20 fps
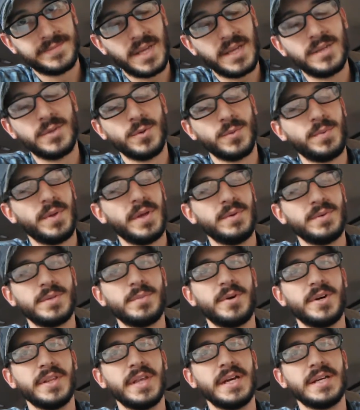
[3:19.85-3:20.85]
You were playing with the
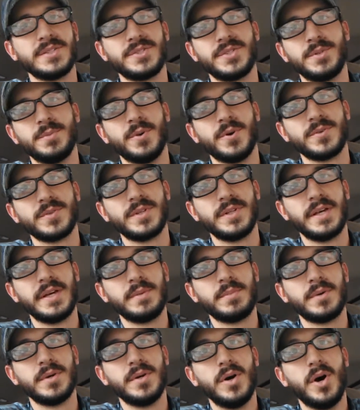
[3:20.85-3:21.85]
ball in the house and you broke the lamp.
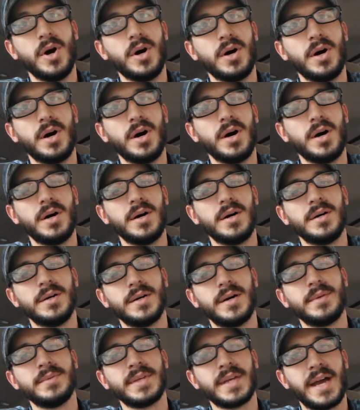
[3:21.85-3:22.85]
Oh,
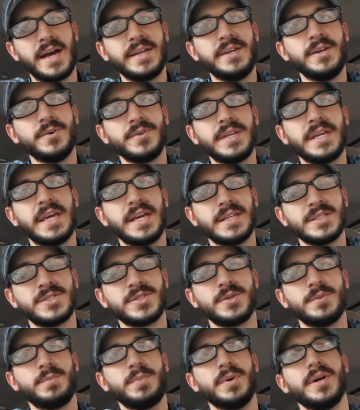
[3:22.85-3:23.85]
uh, like I know the
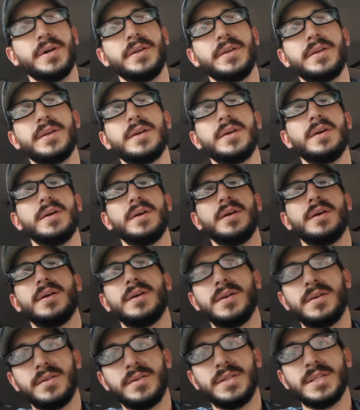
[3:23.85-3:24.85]
answer, but
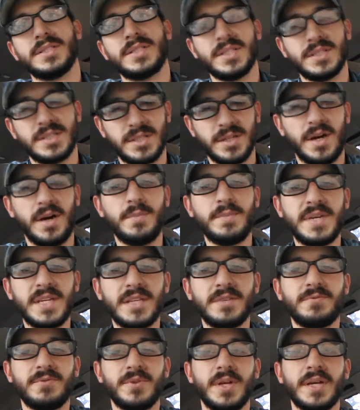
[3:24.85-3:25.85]
this is a
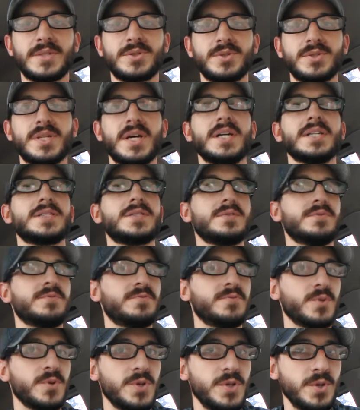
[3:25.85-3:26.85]
meaningful exercise
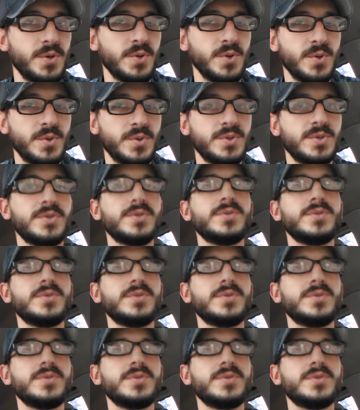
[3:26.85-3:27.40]
for you